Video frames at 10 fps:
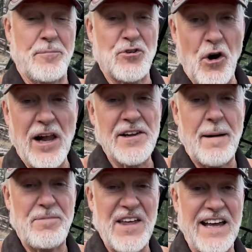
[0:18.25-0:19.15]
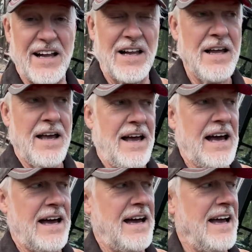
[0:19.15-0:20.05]
Crawled up the hill,
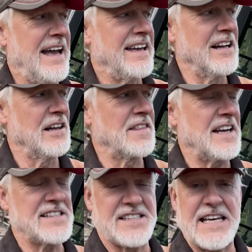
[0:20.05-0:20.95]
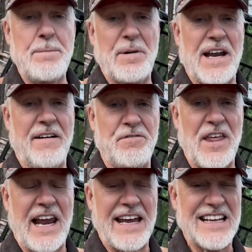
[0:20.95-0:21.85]
a hill that is steep enough that
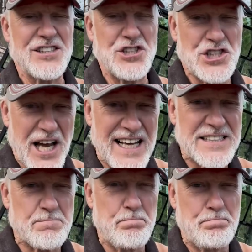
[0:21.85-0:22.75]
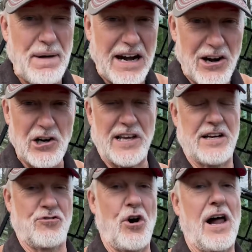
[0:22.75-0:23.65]
I can just barely
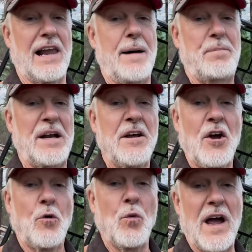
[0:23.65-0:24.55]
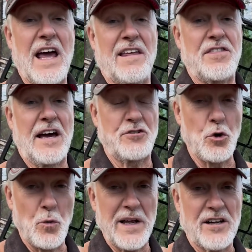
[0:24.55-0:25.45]
crawl up it with a
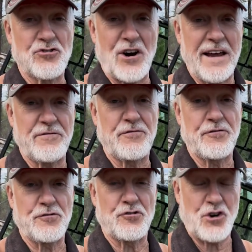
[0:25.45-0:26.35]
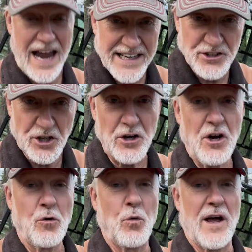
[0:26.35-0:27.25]
two-wheel drive tractor
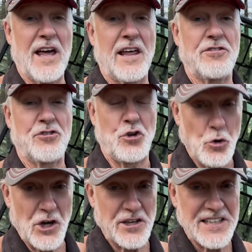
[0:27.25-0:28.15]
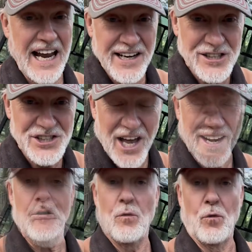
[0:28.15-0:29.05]
with two good tires on it.
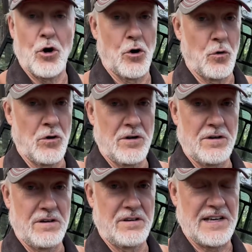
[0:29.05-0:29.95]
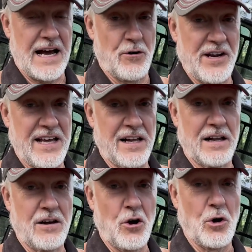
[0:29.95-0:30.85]
Whoa. Downhill,
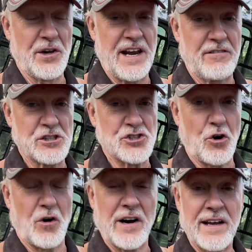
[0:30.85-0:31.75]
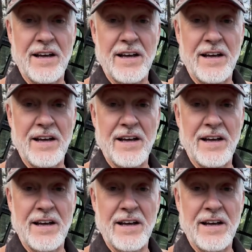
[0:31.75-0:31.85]
whole nother story.